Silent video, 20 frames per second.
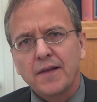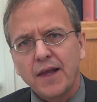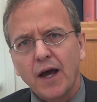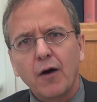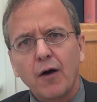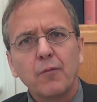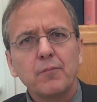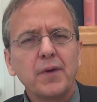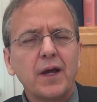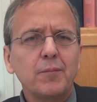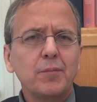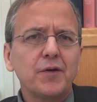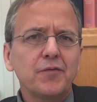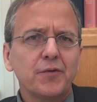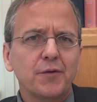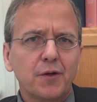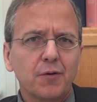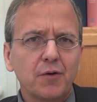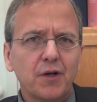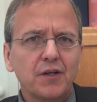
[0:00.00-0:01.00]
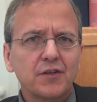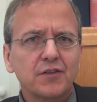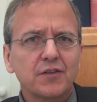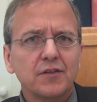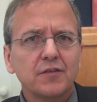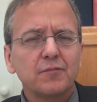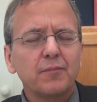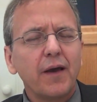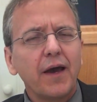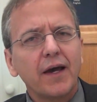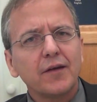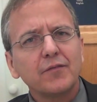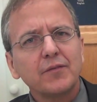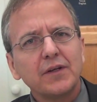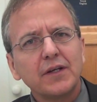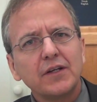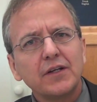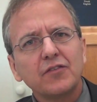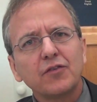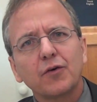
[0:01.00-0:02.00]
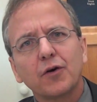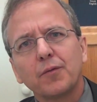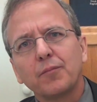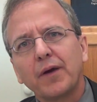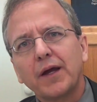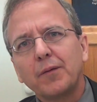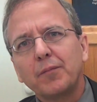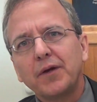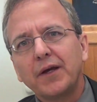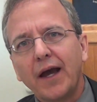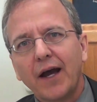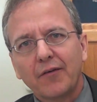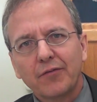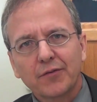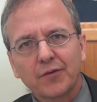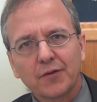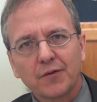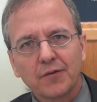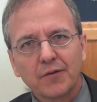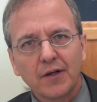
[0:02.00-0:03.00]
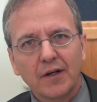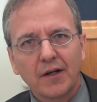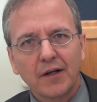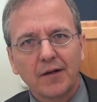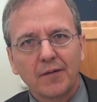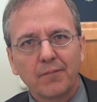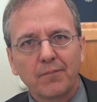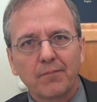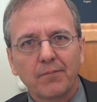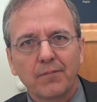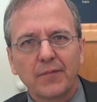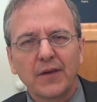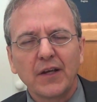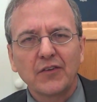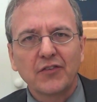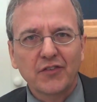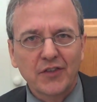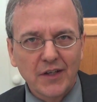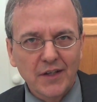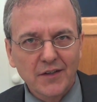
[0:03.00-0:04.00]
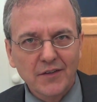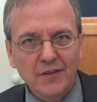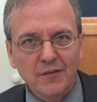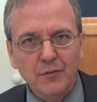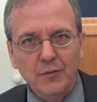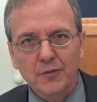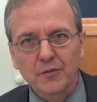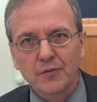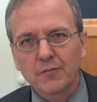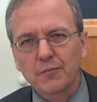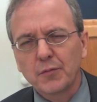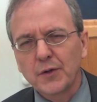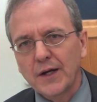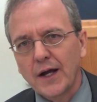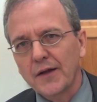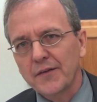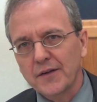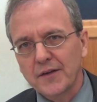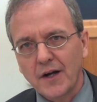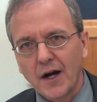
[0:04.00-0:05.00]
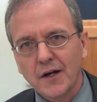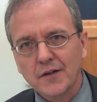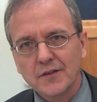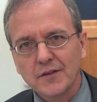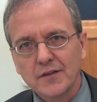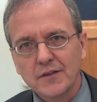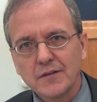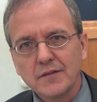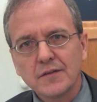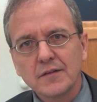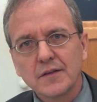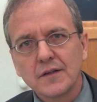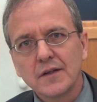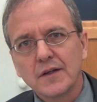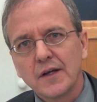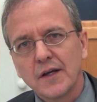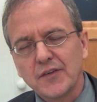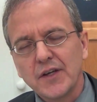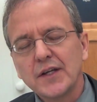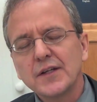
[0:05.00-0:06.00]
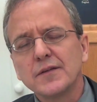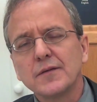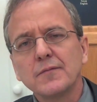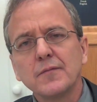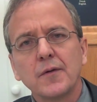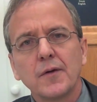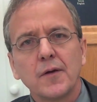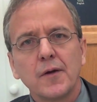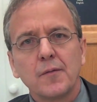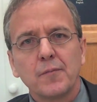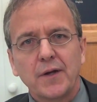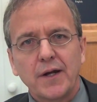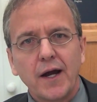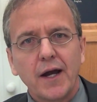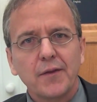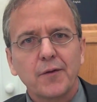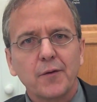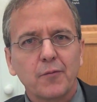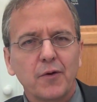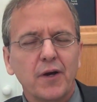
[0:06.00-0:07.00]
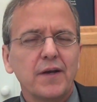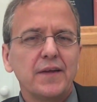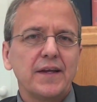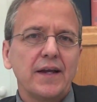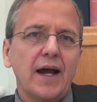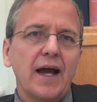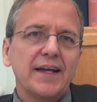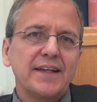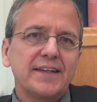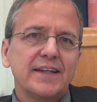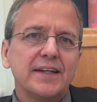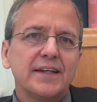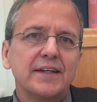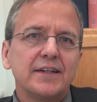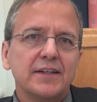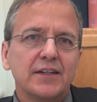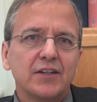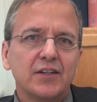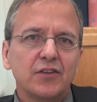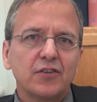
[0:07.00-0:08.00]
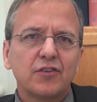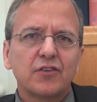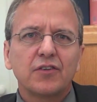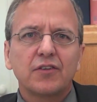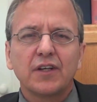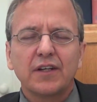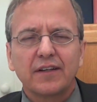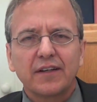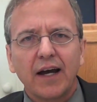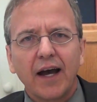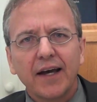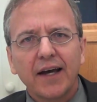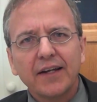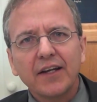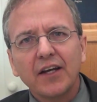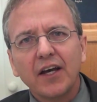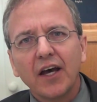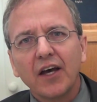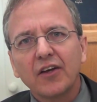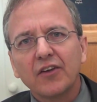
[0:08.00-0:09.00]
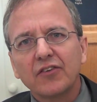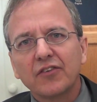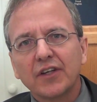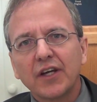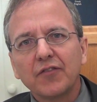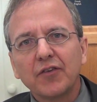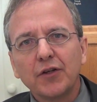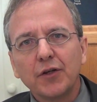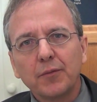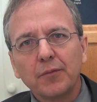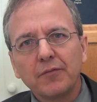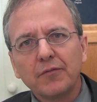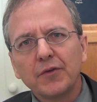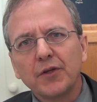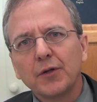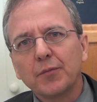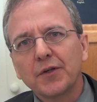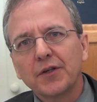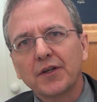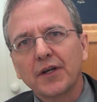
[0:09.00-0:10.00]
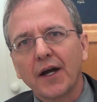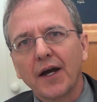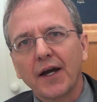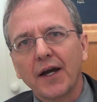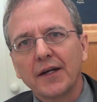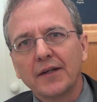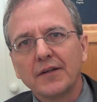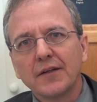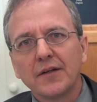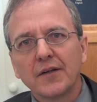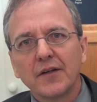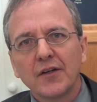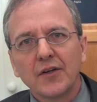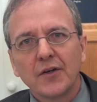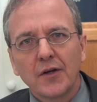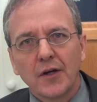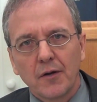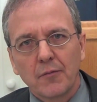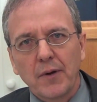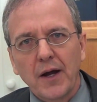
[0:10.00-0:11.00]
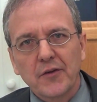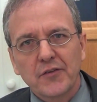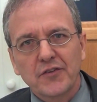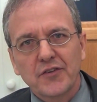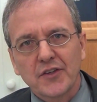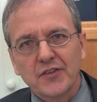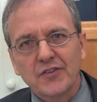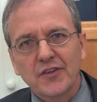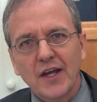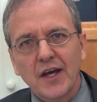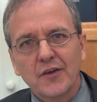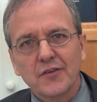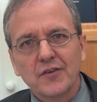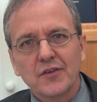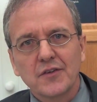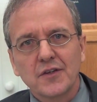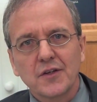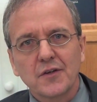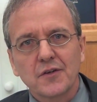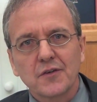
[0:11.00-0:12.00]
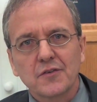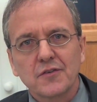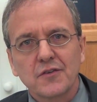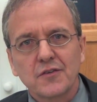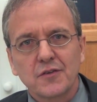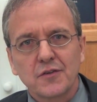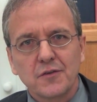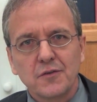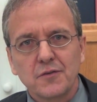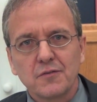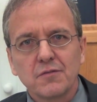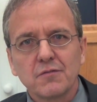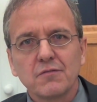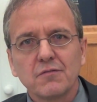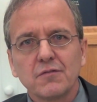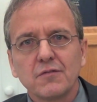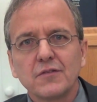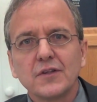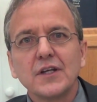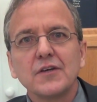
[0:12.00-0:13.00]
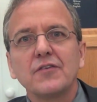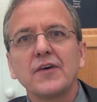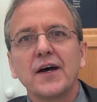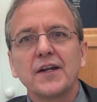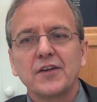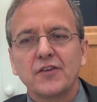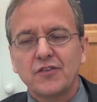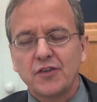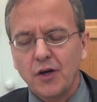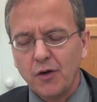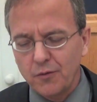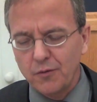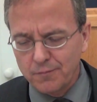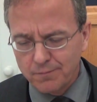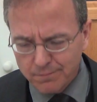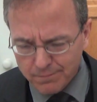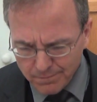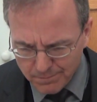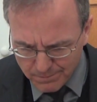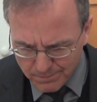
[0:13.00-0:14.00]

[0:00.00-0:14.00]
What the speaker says: Now, it may be from the creation of Adam and Eve, or it may be after they sinned and were put out of the Garden of Eden. But either way, the idea is that God has given humankind about 6,000 years to live on its own.